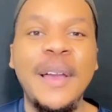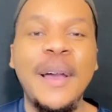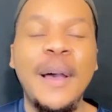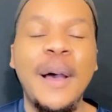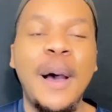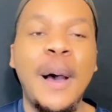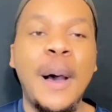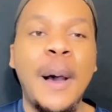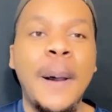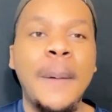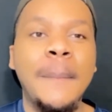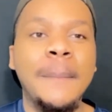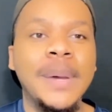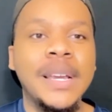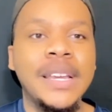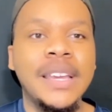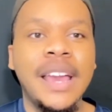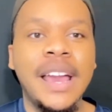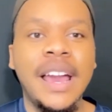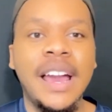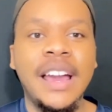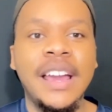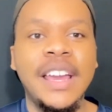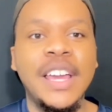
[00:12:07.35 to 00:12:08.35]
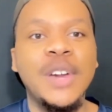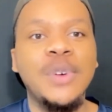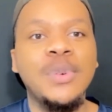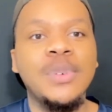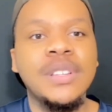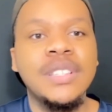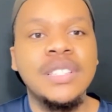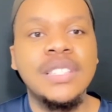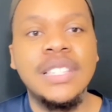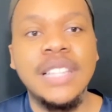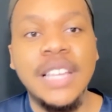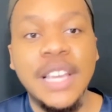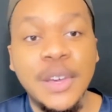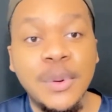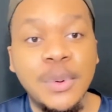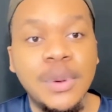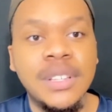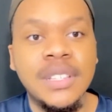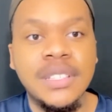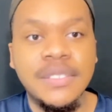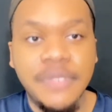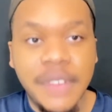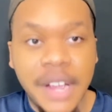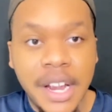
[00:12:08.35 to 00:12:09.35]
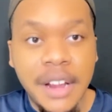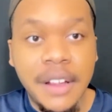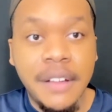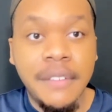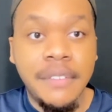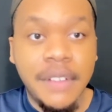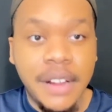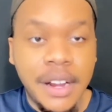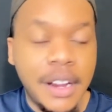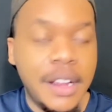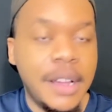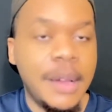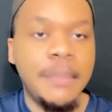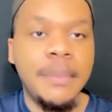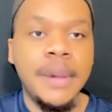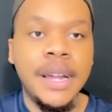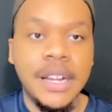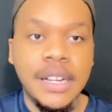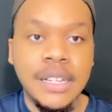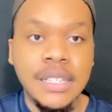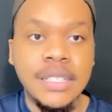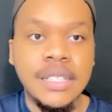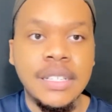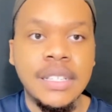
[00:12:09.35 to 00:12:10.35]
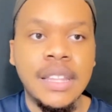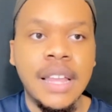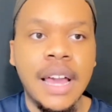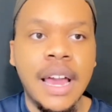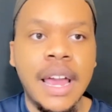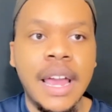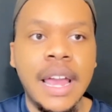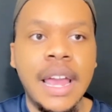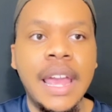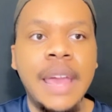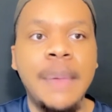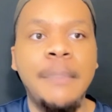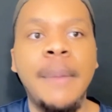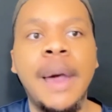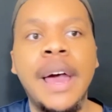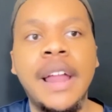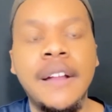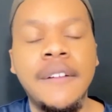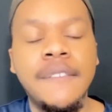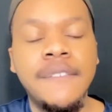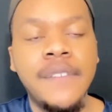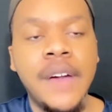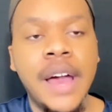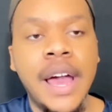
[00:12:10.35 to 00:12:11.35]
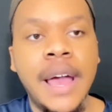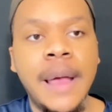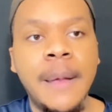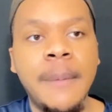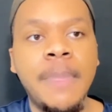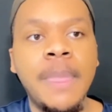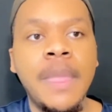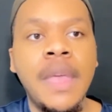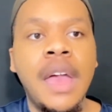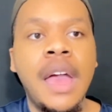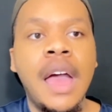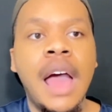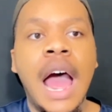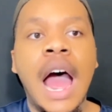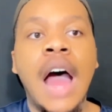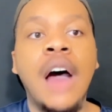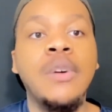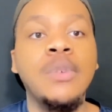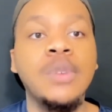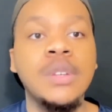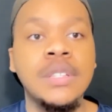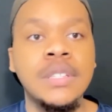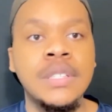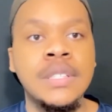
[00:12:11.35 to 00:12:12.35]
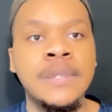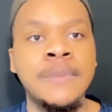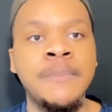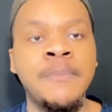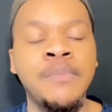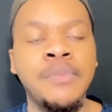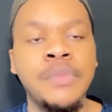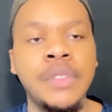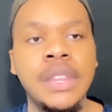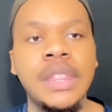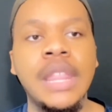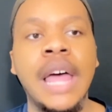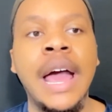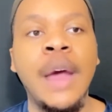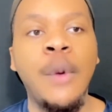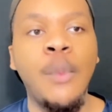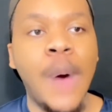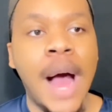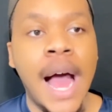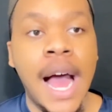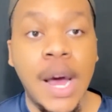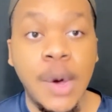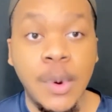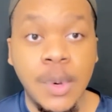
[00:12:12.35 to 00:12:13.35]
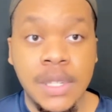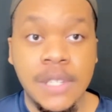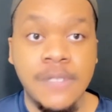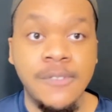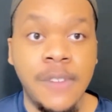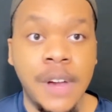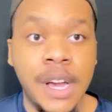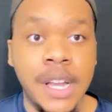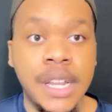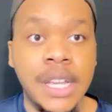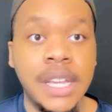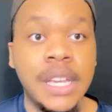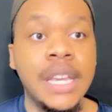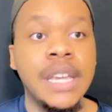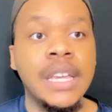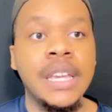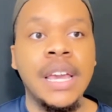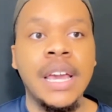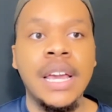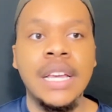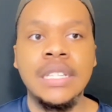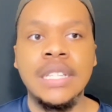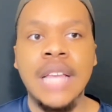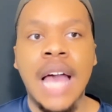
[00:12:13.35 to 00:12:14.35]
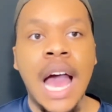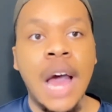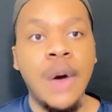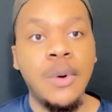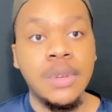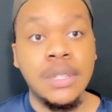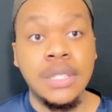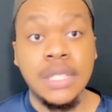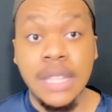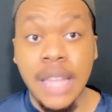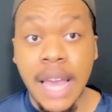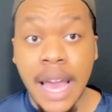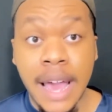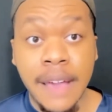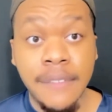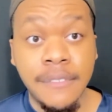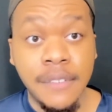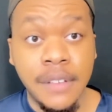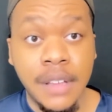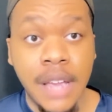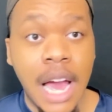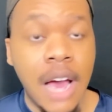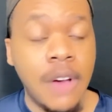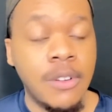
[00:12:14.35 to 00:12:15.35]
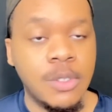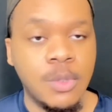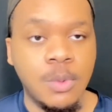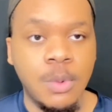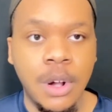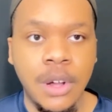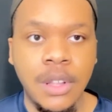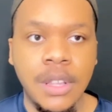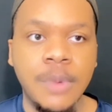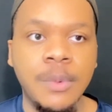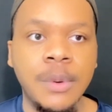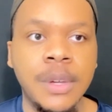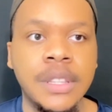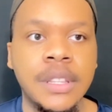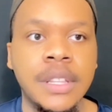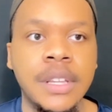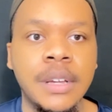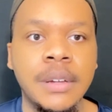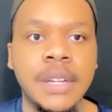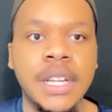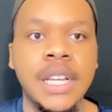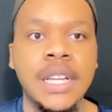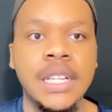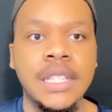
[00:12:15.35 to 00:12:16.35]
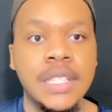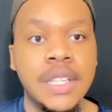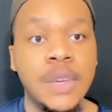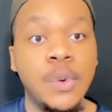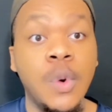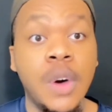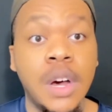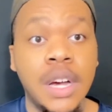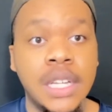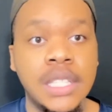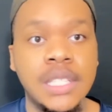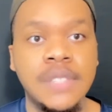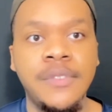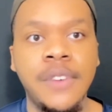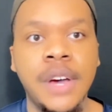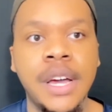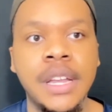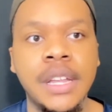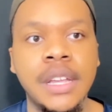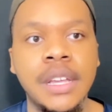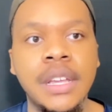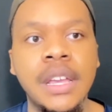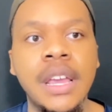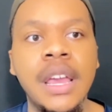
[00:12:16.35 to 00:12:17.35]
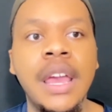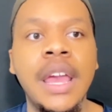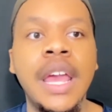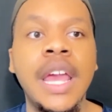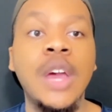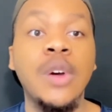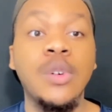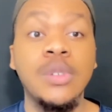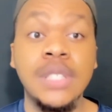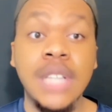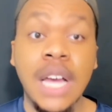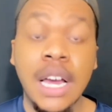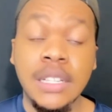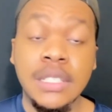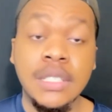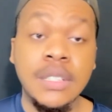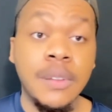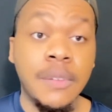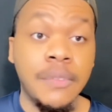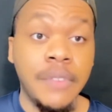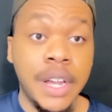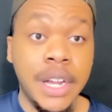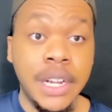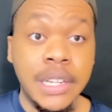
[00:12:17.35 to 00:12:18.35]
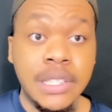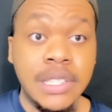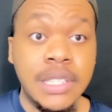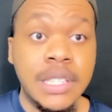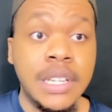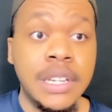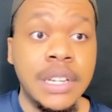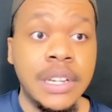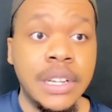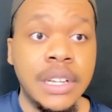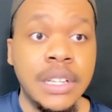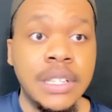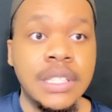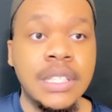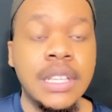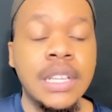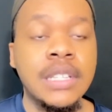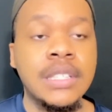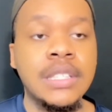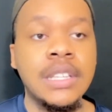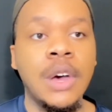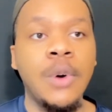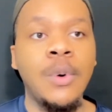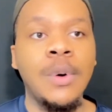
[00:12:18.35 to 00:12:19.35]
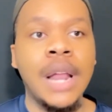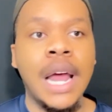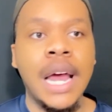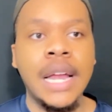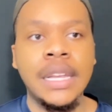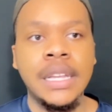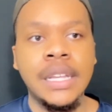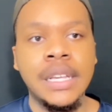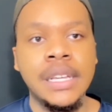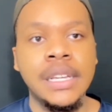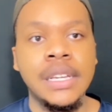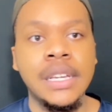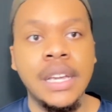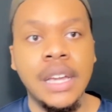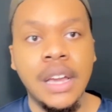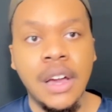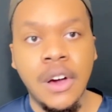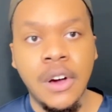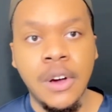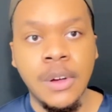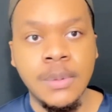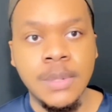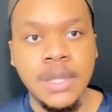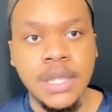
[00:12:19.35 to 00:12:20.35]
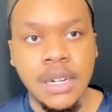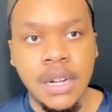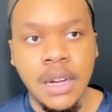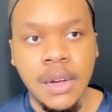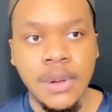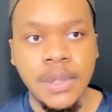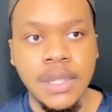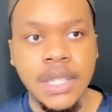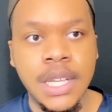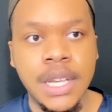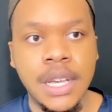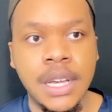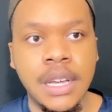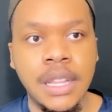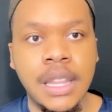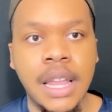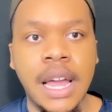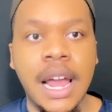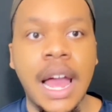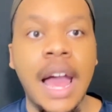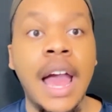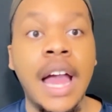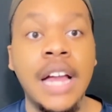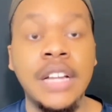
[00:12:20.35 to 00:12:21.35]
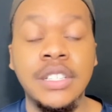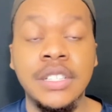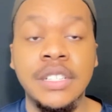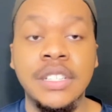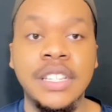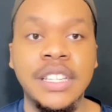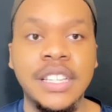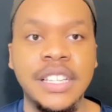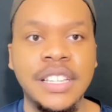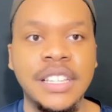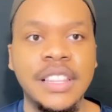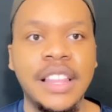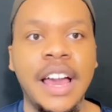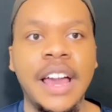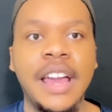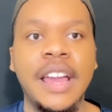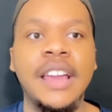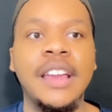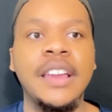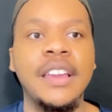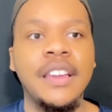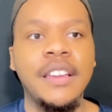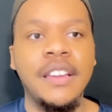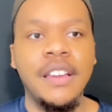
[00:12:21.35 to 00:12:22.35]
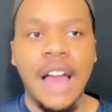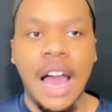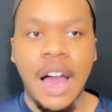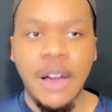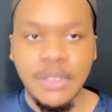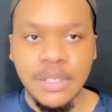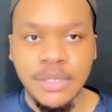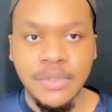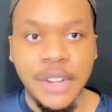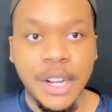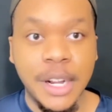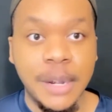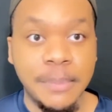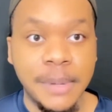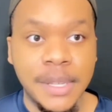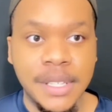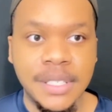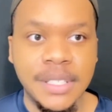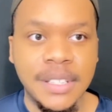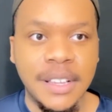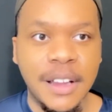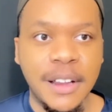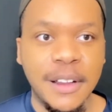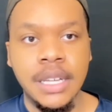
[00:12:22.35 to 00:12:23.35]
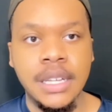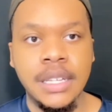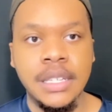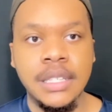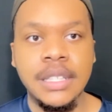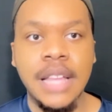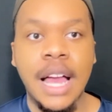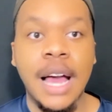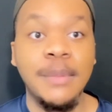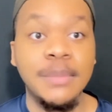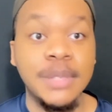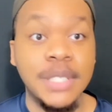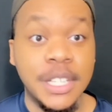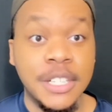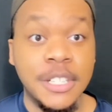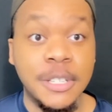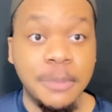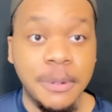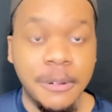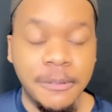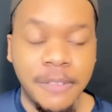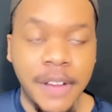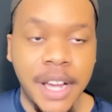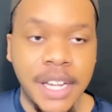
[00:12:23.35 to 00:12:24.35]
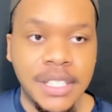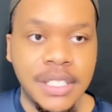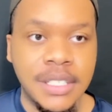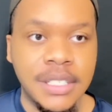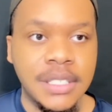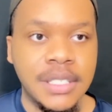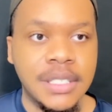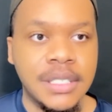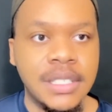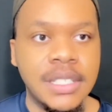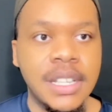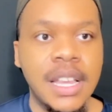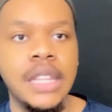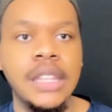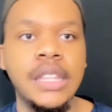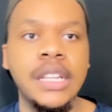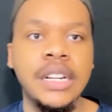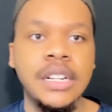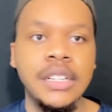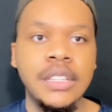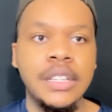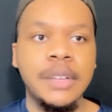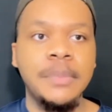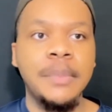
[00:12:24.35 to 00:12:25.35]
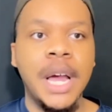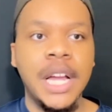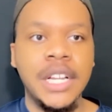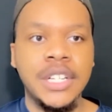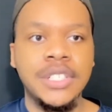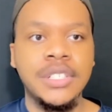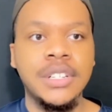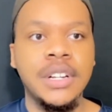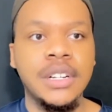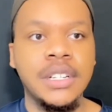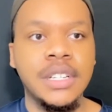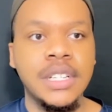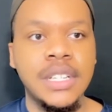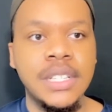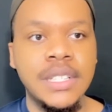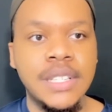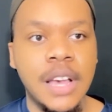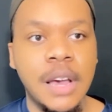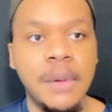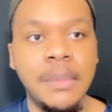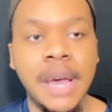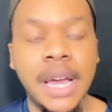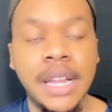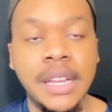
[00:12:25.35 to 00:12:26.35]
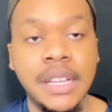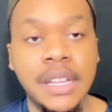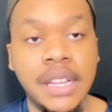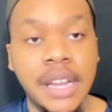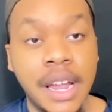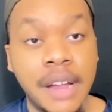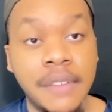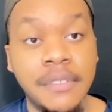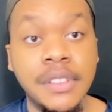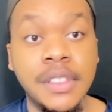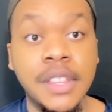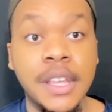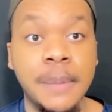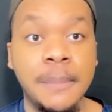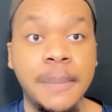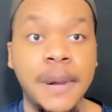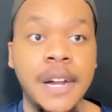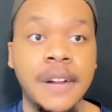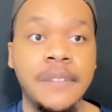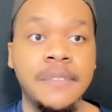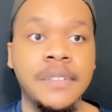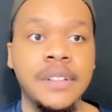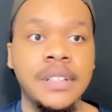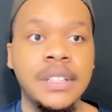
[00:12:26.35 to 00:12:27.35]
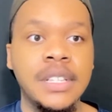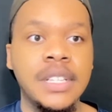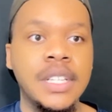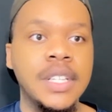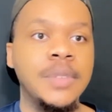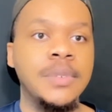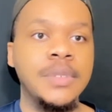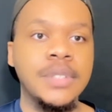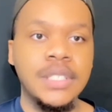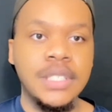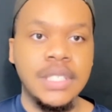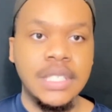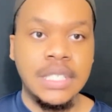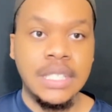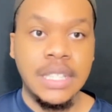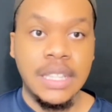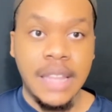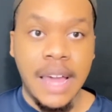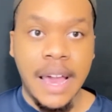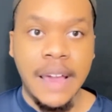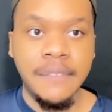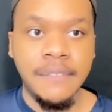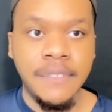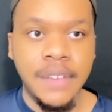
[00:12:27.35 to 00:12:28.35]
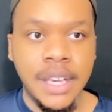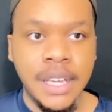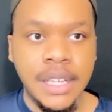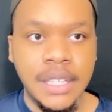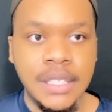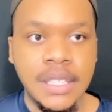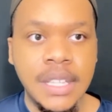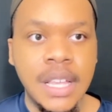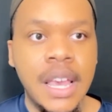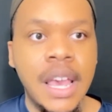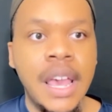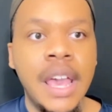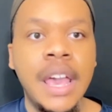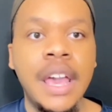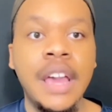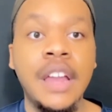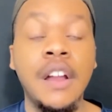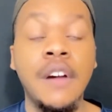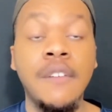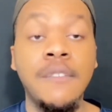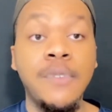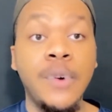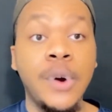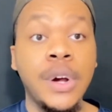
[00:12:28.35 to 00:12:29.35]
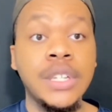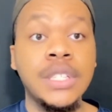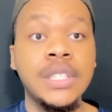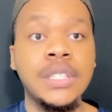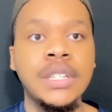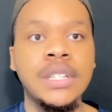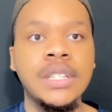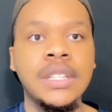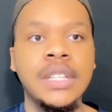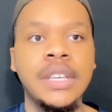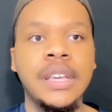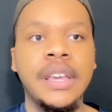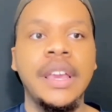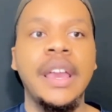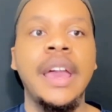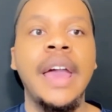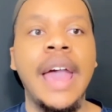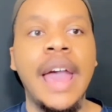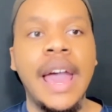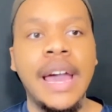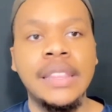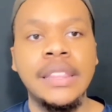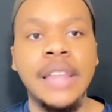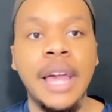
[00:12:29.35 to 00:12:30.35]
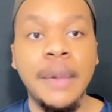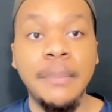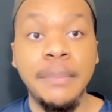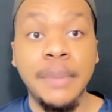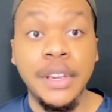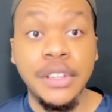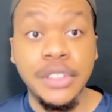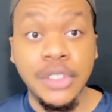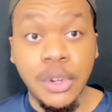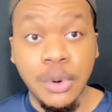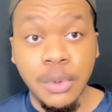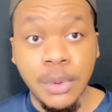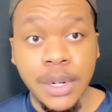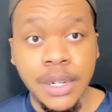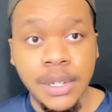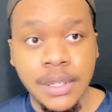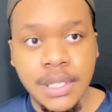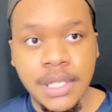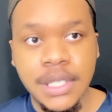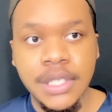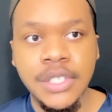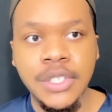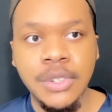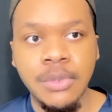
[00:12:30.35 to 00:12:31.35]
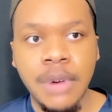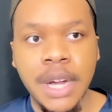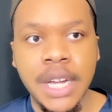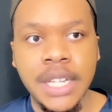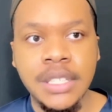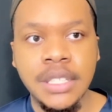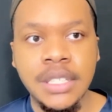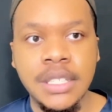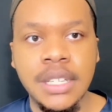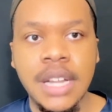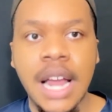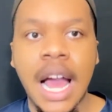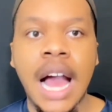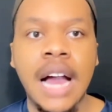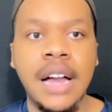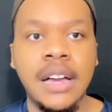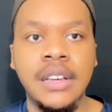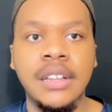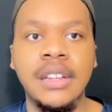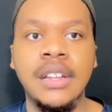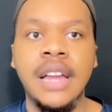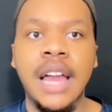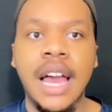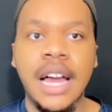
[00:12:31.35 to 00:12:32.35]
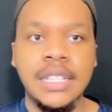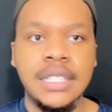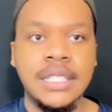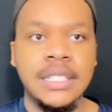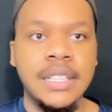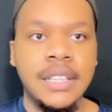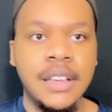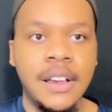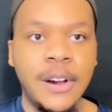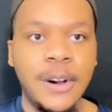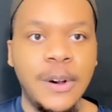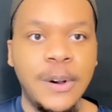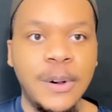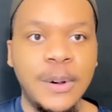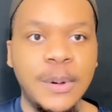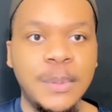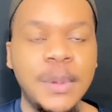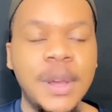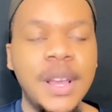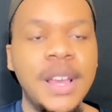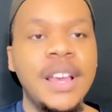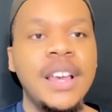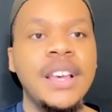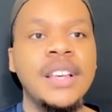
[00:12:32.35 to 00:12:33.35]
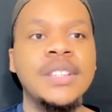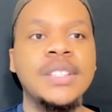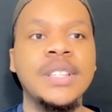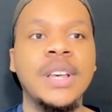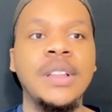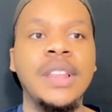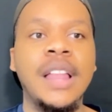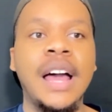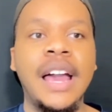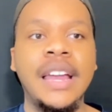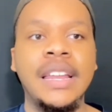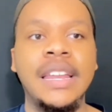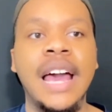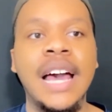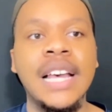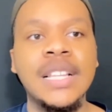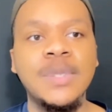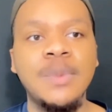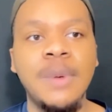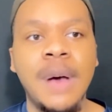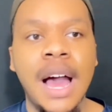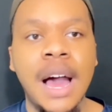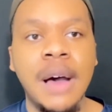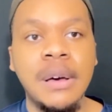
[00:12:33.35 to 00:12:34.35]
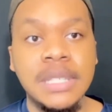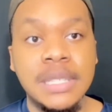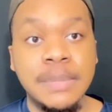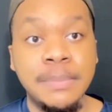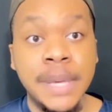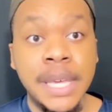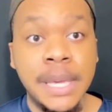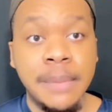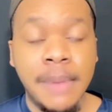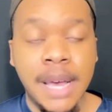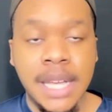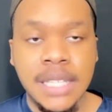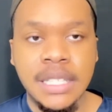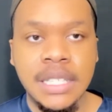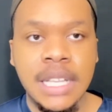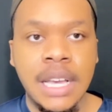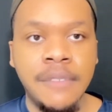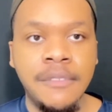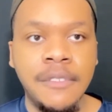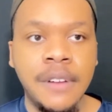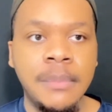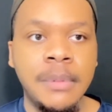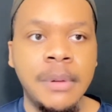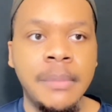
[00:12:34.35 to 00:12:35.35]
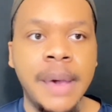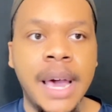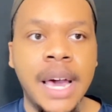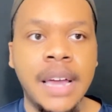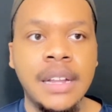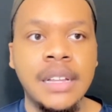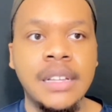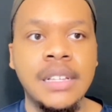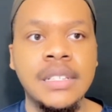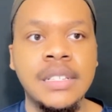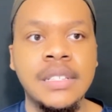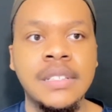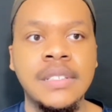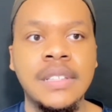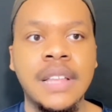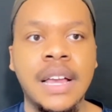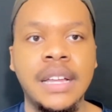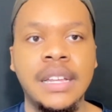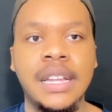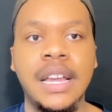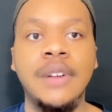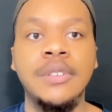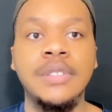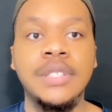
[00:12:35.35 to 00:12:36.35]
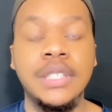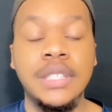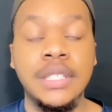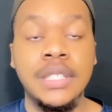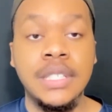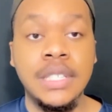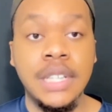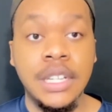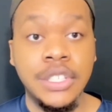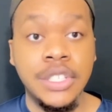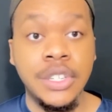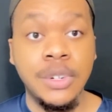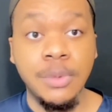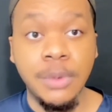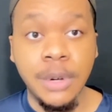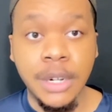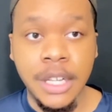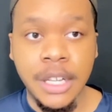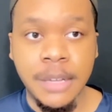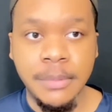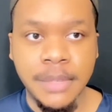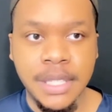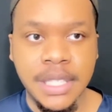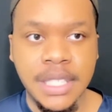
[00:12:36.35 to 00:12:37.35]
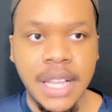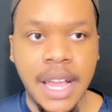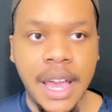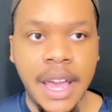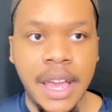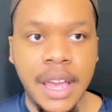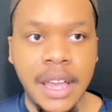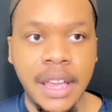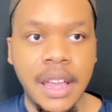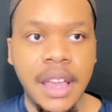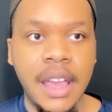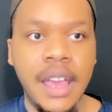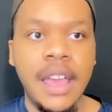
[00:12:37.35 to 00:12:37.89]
Um, but yeah, it was it was very, very embarrassing. Like in matter of fact, I was like wow it was funny and yes i was laughing i was rolling with them because it was funny it was also very serious and so when i did get home to the hotel like i actually did like I was very pissed off because I'm such a perfectionist. Literally, my instructor, he told me I did everything perfectly. It was just the life vest. And unfortunately, had that been the real situation, I could have got sent home. So like, that's why I was beat myself up about it because it's like, that was just such a rookie mistake.